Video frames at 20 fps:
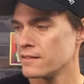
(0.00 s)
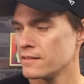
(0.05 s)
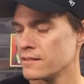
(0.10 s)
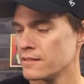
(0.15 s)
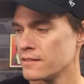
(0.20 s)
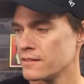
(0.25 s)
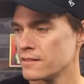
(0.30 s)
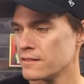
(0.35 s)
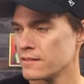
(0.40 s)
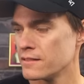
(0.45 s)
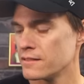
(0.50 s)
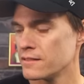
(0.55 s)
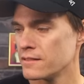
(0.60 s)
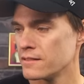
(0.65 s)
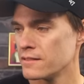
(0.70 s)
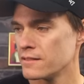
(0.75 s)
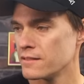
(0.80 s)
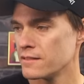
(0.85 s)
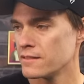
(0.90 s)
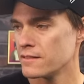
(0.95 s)

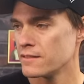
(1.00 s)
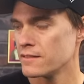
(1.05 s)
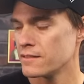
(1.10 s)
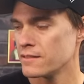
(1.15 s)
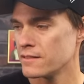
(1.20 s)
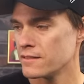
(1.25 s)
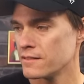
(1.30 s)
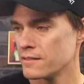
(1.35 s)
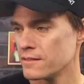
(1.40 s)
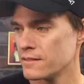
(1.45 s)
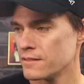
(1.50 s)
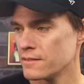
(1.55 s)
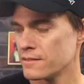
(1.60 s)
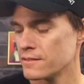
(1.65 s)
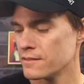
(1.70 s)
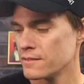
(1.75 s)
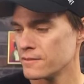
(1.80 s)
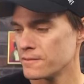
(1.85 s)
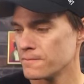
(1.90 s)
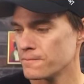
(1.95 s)

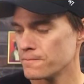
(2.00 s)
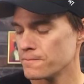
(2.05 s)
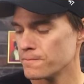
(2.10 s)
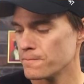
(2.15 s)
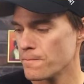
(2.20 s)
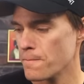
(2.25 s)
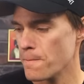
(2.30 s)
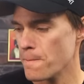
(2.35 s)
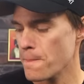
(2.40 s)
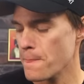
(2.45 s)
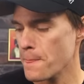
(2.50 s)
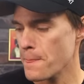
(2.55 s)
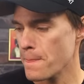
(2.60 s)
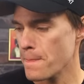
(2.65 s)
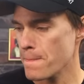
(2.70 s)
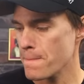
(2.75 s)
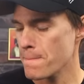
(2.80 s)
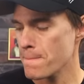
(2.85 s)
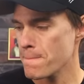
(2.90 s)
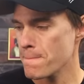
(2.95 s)

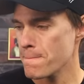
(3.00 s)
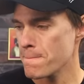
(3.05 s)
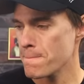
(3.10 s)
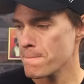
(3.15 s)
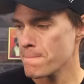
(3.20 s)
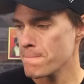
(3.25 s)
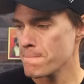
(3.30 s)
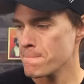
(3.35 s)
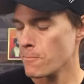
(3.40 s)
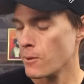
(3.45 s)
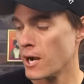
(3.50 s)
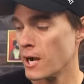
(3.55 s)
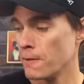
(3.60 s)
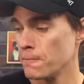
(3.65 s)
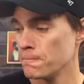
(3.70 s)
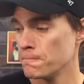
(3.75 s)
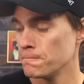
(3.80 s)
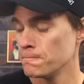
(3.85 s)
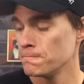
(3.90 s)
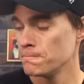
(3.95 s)

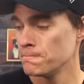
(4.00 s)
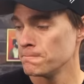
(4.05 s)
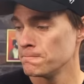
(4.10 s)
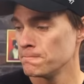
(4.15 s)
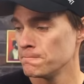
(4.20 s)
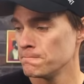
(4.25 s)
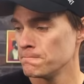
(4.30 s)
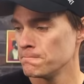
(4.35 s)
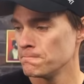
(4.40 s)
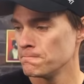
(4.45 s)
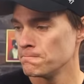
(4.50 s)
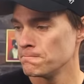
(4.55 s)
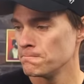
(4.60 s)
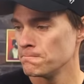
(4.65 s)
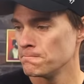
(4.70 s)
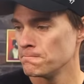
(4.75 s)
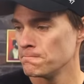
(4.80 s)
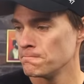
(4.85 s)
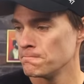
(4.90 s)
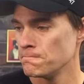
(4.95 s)

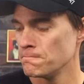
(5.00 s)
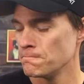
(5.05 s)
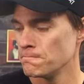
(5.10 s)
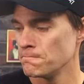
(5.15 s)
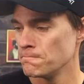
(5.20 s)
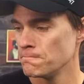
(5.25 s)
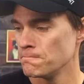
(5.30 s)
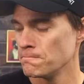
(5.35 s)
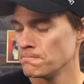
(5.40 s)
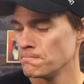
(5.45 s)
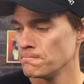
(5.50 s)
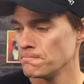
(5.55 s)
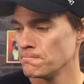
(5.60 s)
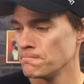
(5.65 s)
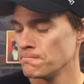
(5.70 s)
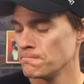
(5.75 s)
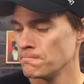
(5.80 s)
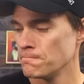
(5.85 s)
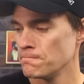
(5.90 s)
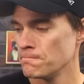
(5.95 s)

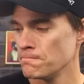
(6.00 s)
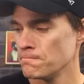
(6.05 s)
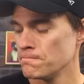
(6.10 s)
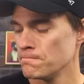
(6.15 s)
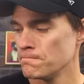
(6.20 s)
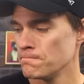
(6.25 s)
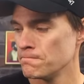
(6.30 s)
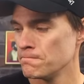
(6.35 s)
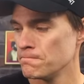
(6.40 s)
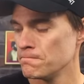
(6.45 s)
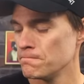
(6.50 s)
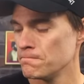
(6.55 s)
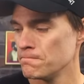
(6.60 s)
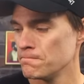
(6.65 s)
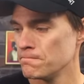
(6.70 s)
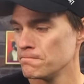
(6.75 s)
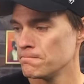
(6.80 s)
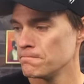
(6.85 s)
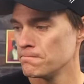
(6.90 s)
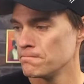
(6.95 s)

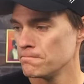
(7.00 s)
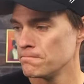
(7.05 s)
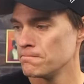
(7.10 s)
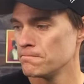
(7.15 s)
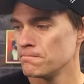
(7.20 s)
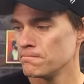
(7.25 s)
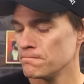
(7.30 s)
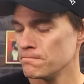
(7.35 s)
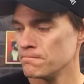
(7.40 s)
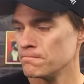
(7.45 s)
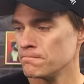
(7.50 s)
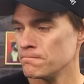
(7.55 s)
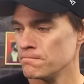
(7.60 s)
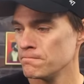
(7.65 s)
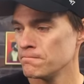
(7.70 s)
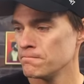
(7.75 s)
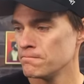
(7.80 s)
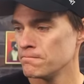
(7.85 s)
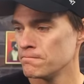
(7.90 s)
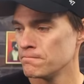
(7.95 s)
(silent)